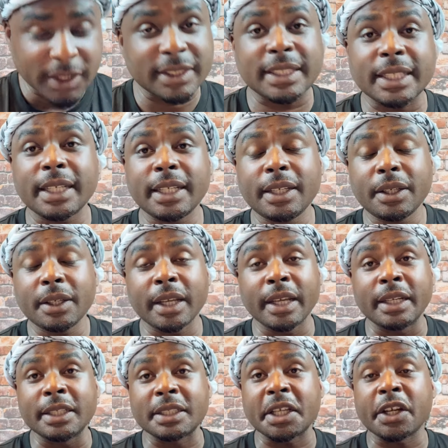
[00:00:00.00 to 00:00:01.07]
See,
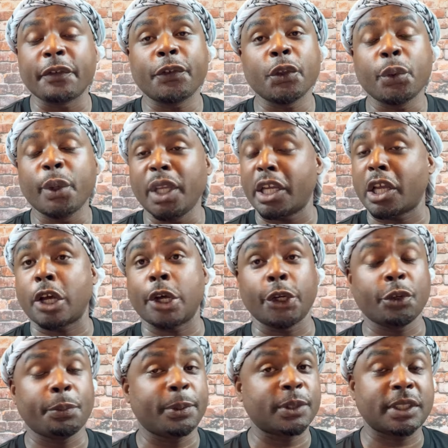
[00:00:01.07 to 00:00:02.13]
in this interview, he in
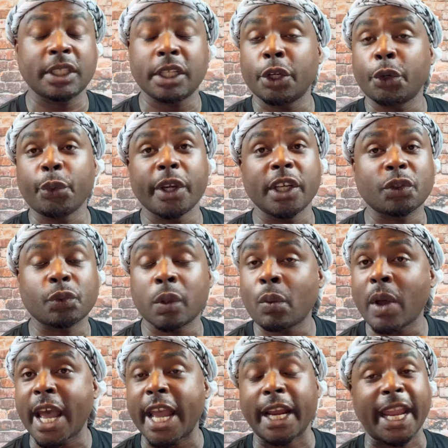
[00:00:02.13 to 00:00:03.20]
100% agrees with
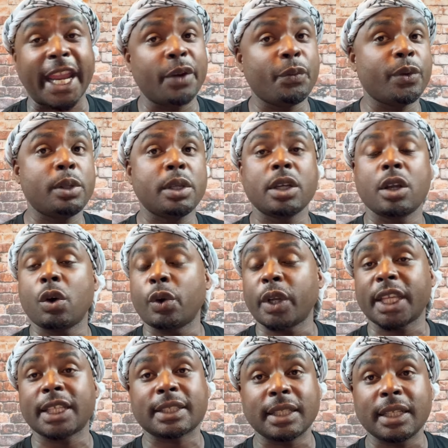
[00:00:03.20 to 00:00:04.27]
Wack. Can't really go
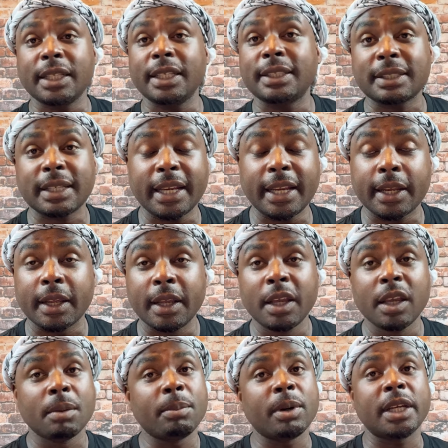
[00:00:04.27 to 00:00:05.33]
against nothing he's saying.
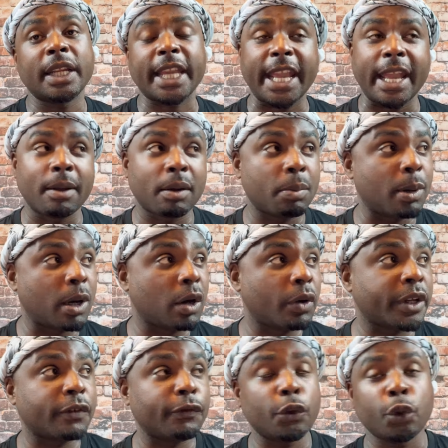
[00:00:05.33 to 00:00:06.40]
But in the Cam Capone
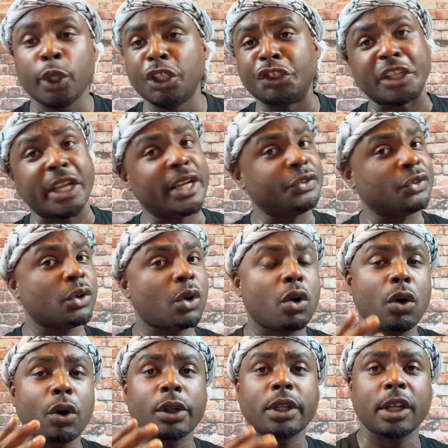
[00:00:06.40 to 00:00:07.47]
interview, he changed it
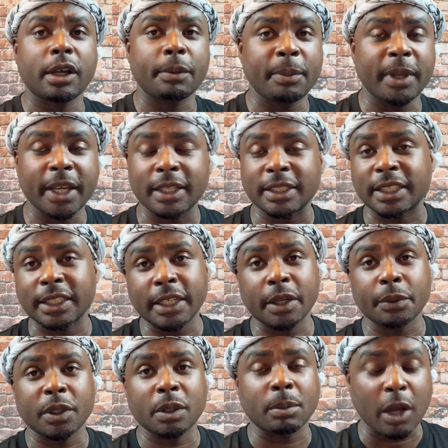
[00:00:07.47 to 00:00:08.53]
all up, man, because he there
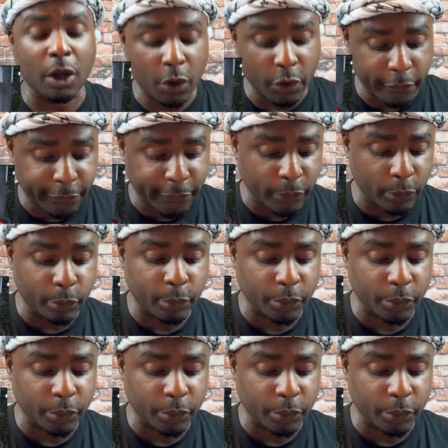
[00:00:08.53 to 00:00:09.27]
with them but old. it never